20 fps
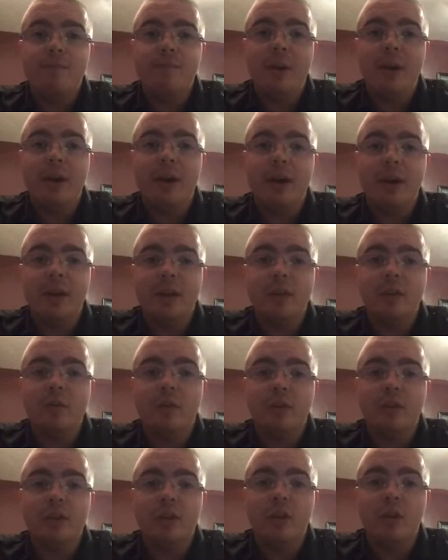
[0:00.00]
buying into
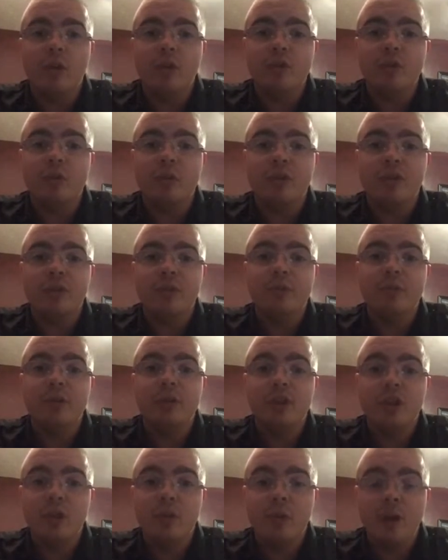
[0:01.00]
what the coach wants them to
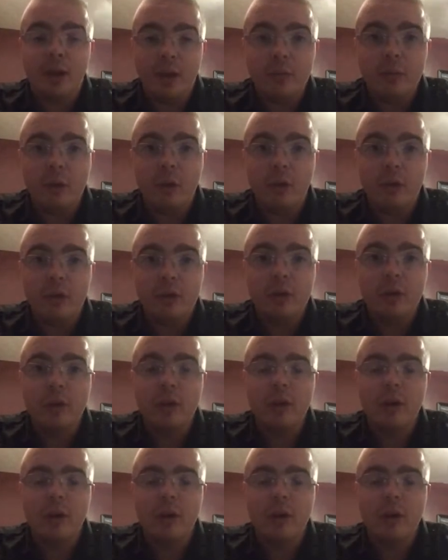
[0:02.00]
do anymore.